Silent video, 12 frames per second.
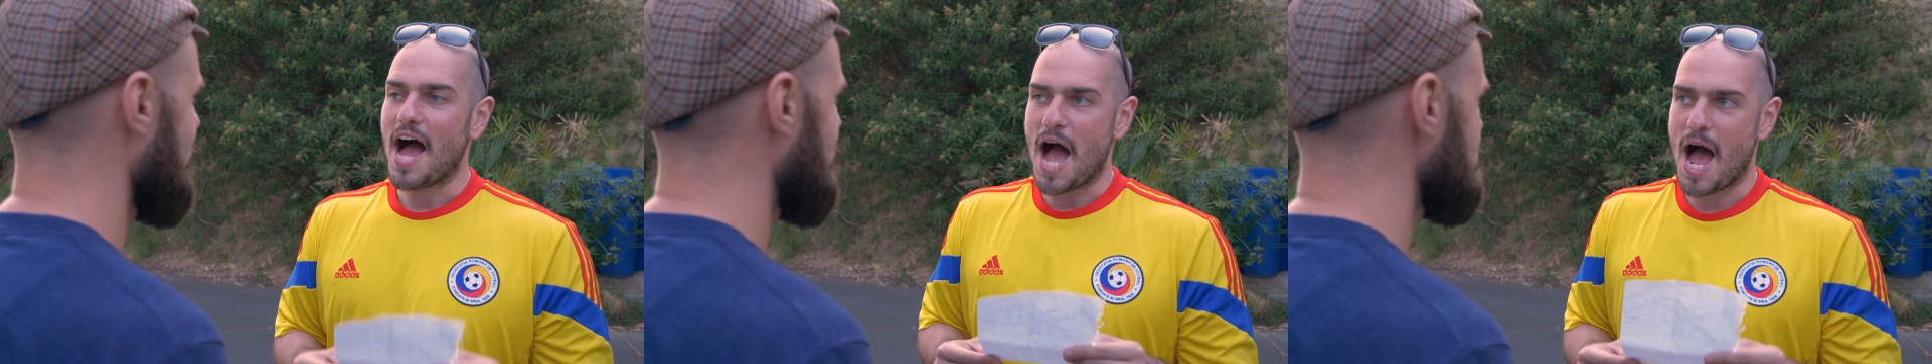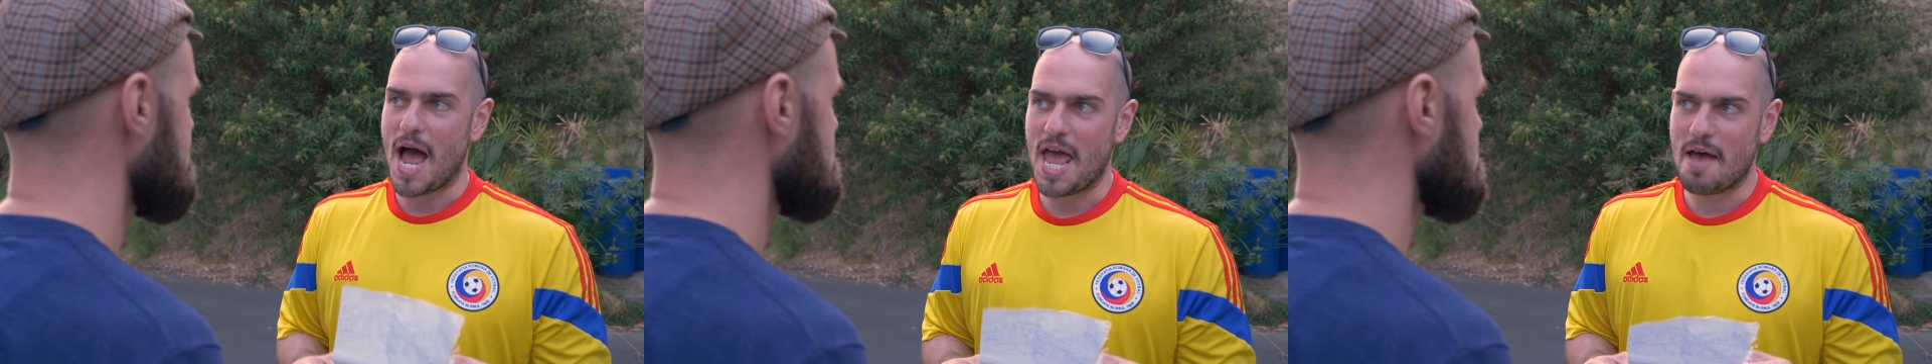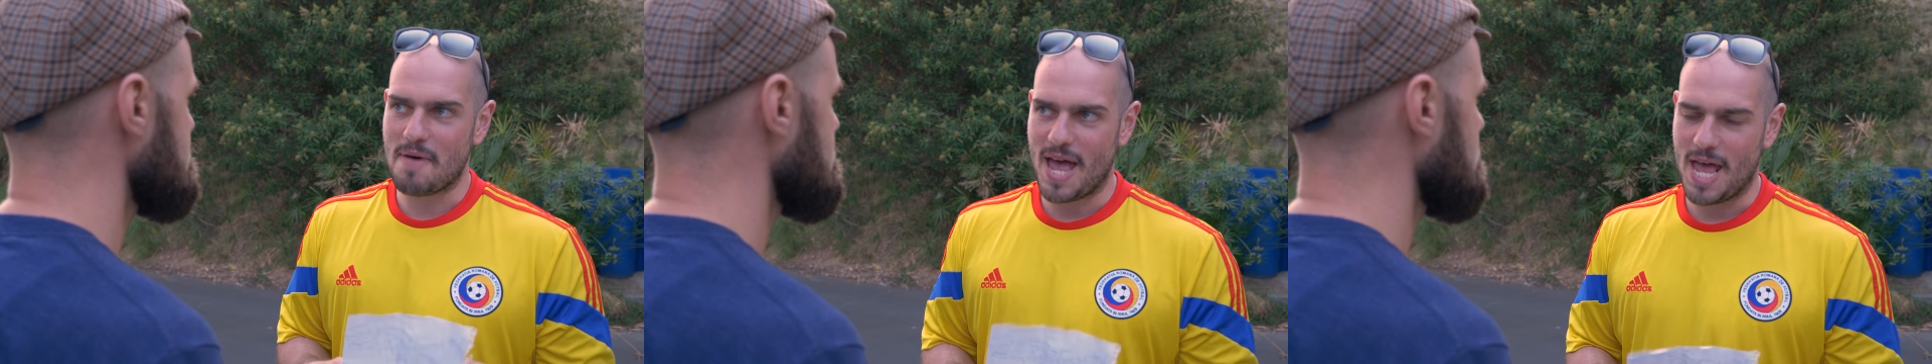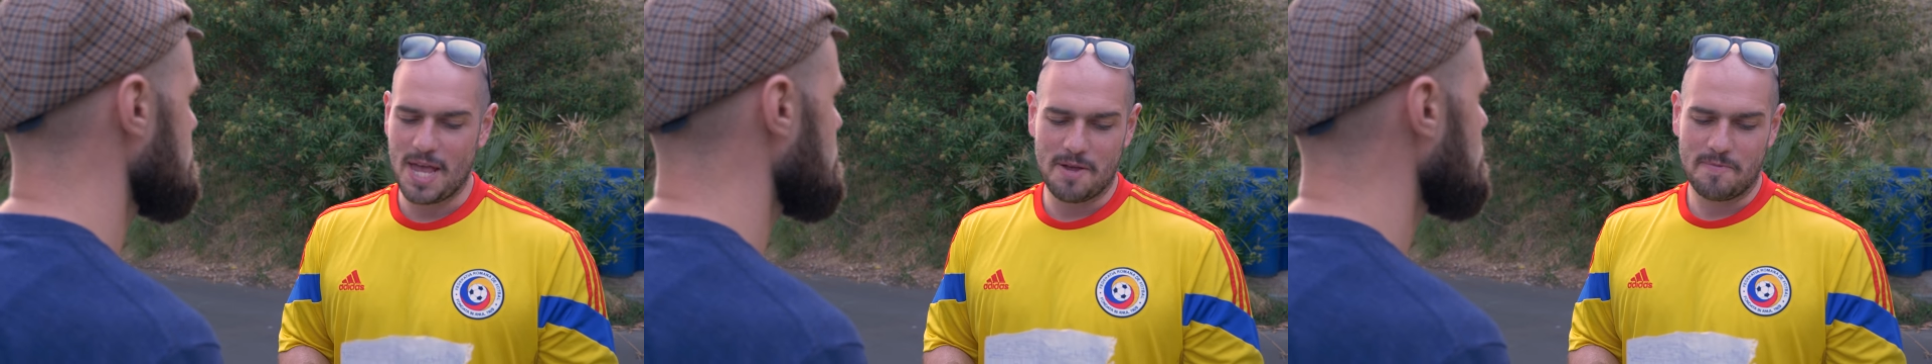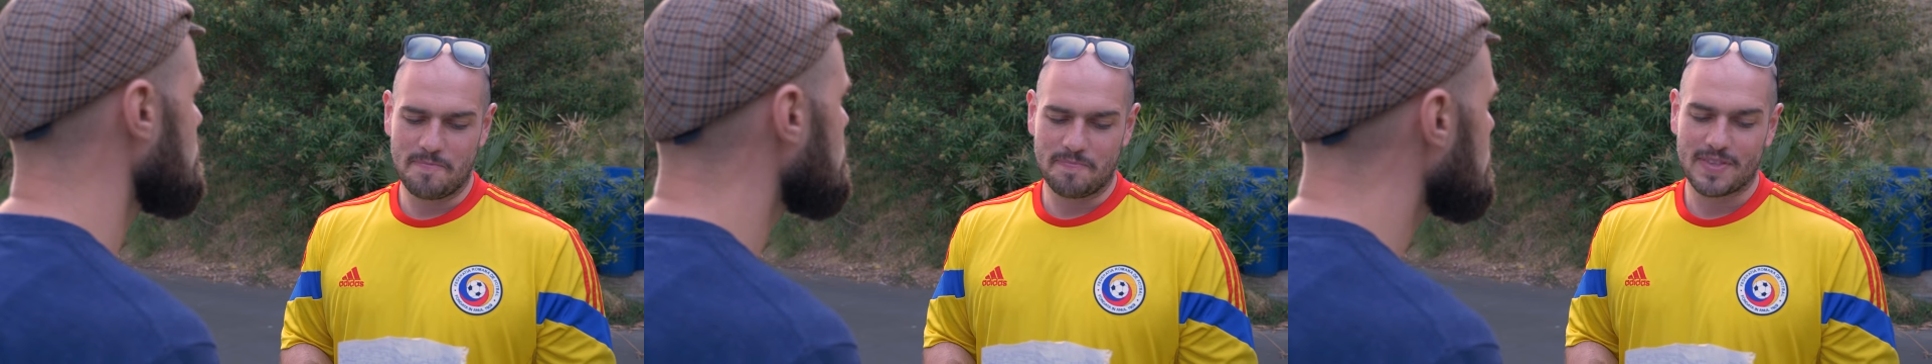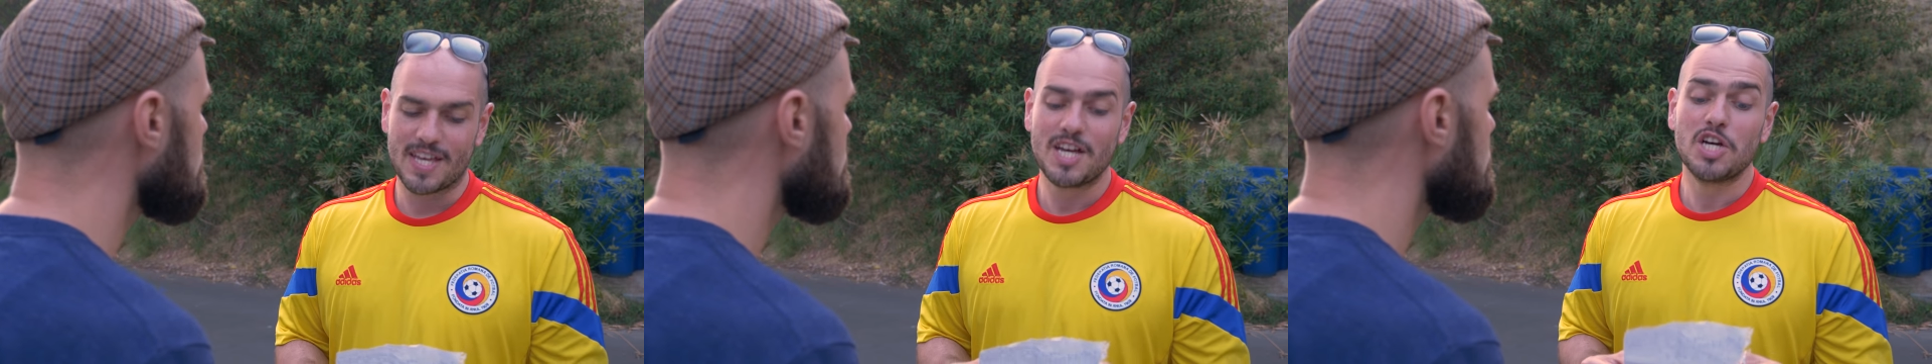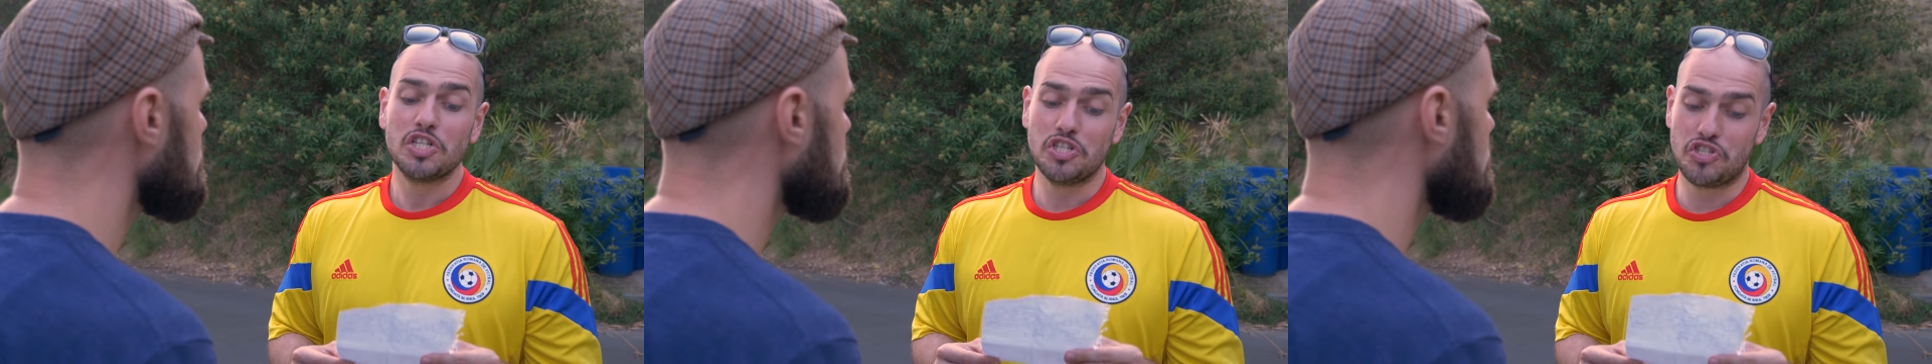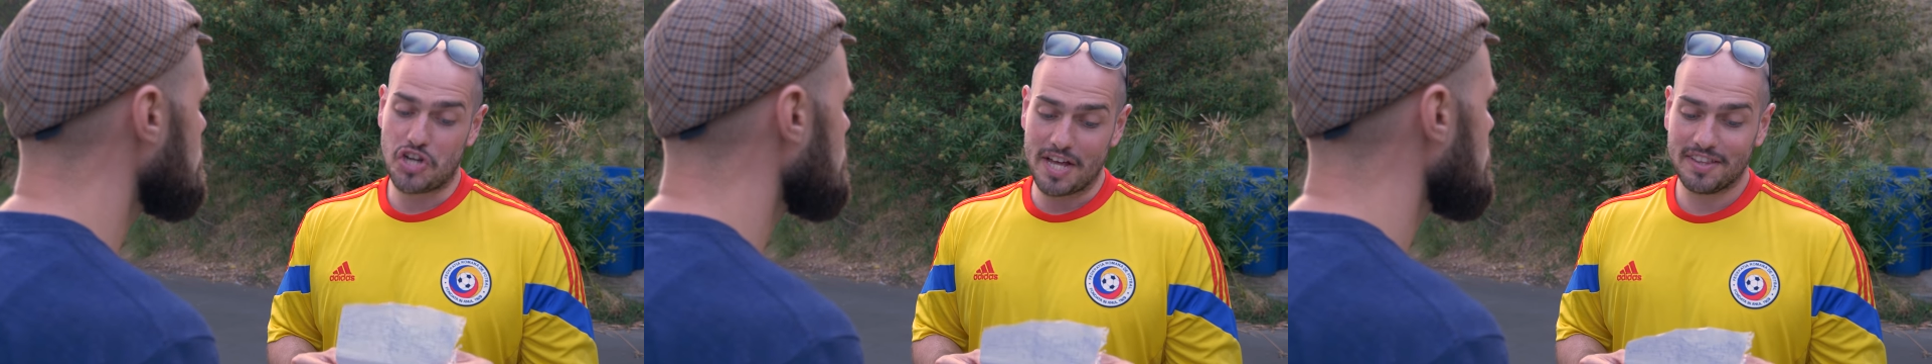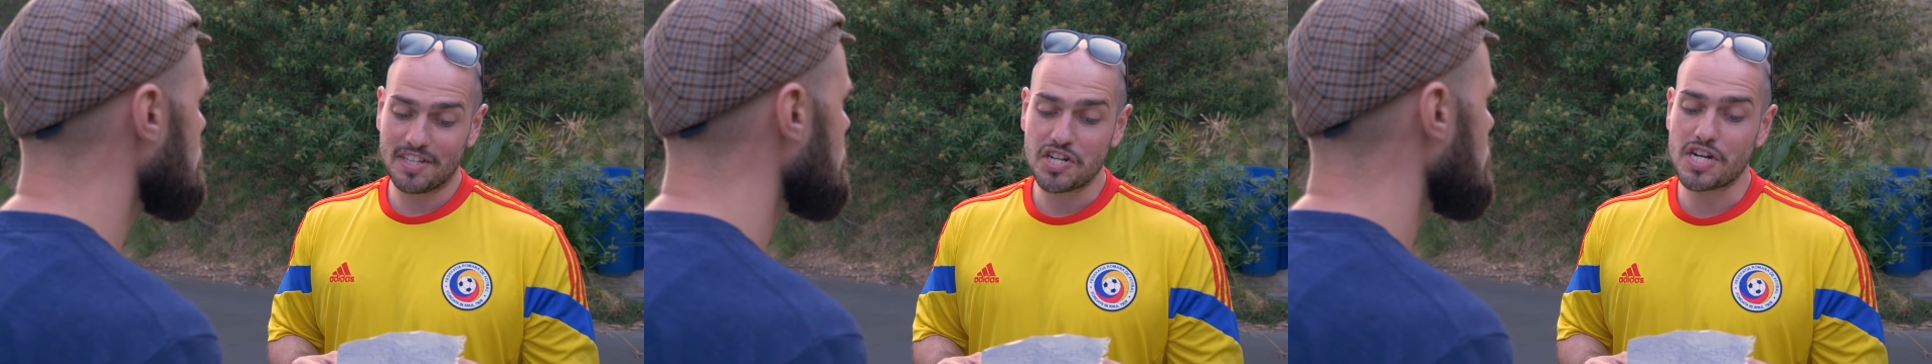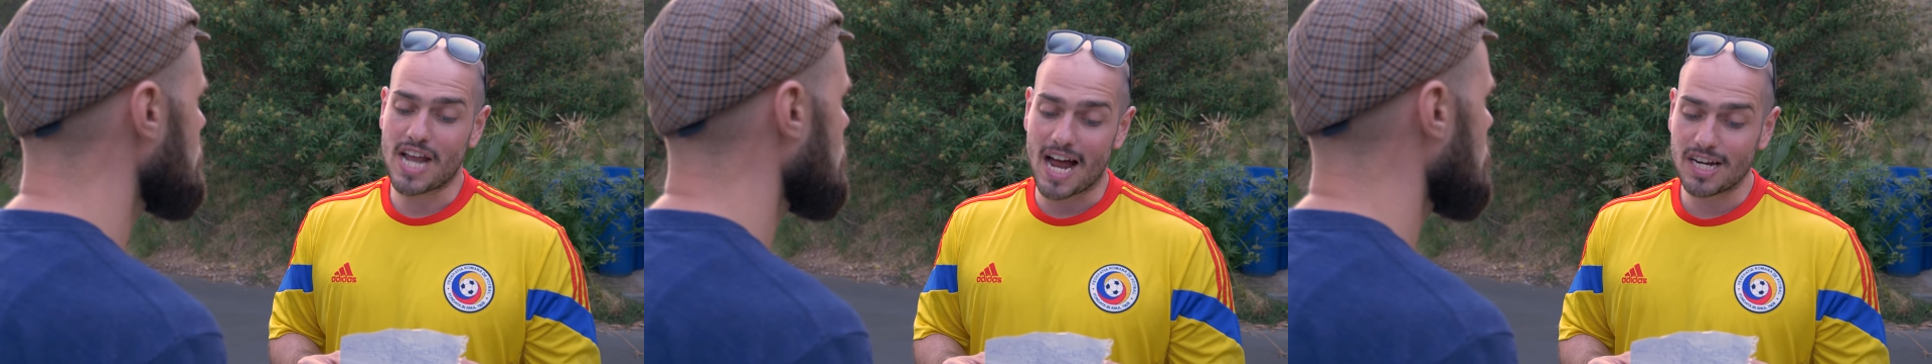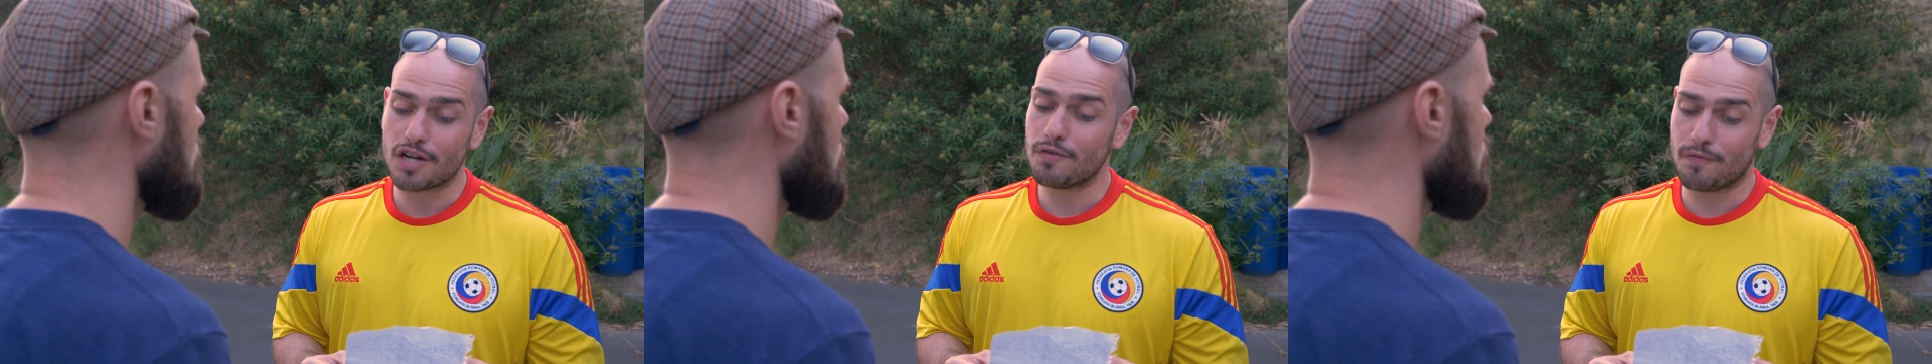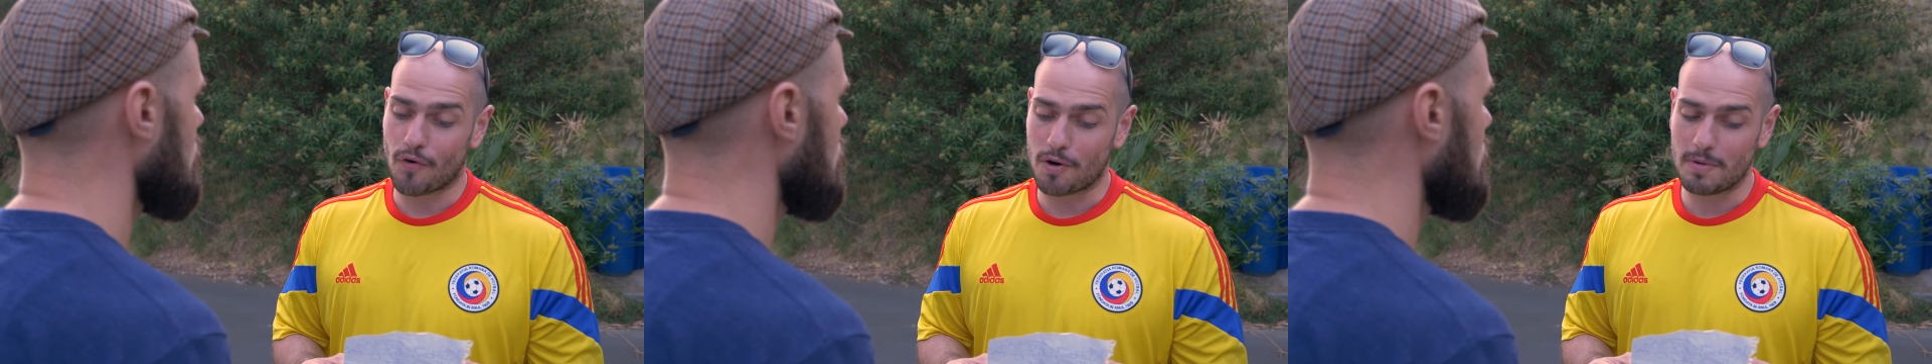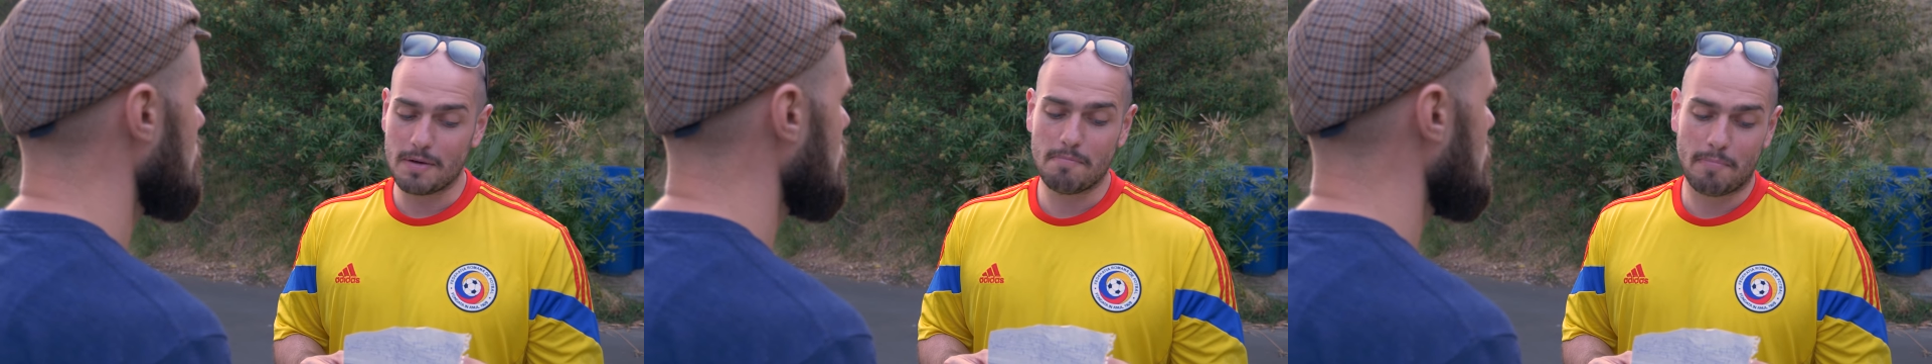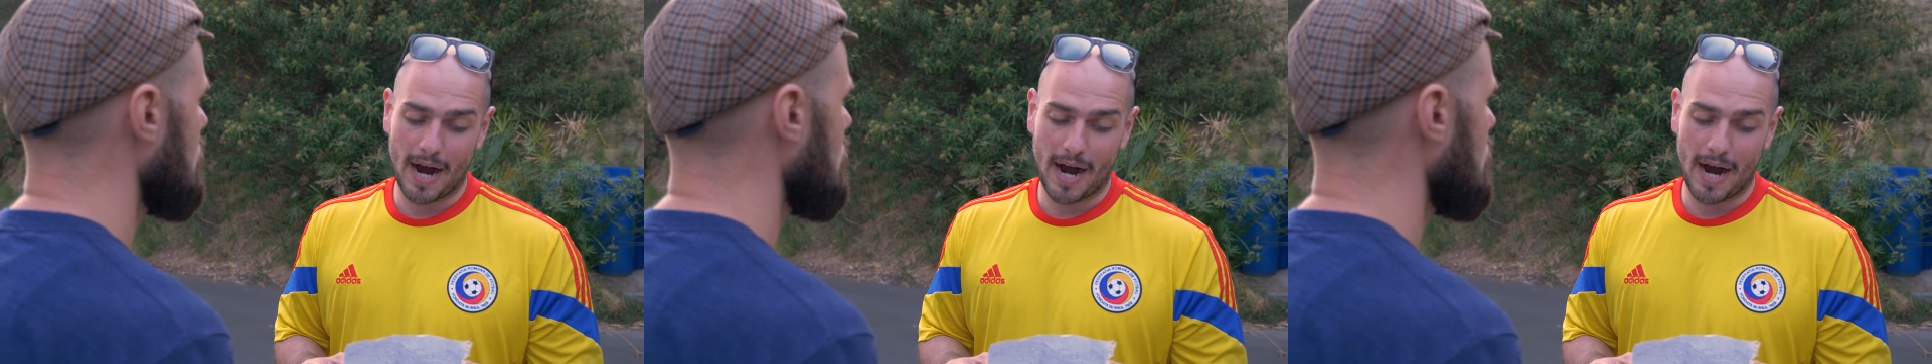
I am a gender non-conforming,